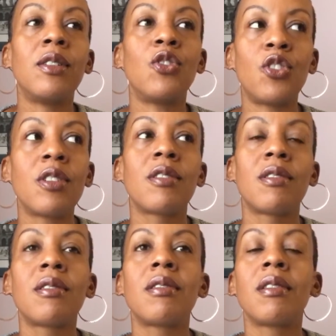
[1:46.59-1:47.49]

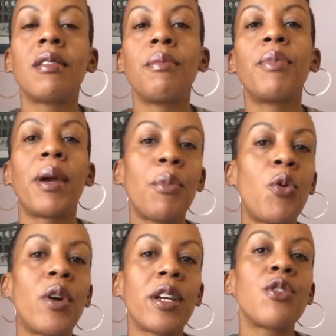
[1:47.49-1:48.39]
just my
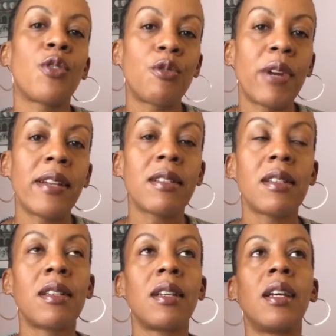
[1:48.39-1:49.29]
mortgage or
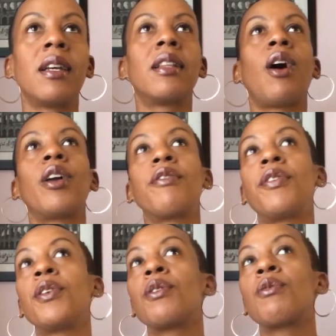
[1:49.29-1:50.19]
rent. Now,
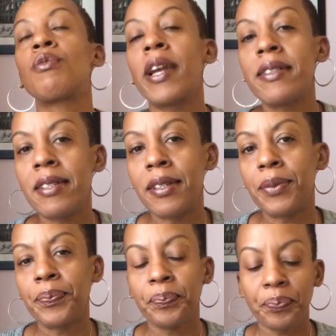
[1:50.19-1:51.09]
if you're
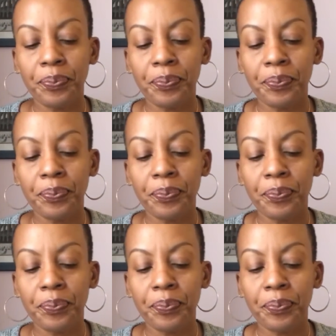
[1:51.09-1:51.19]
renting,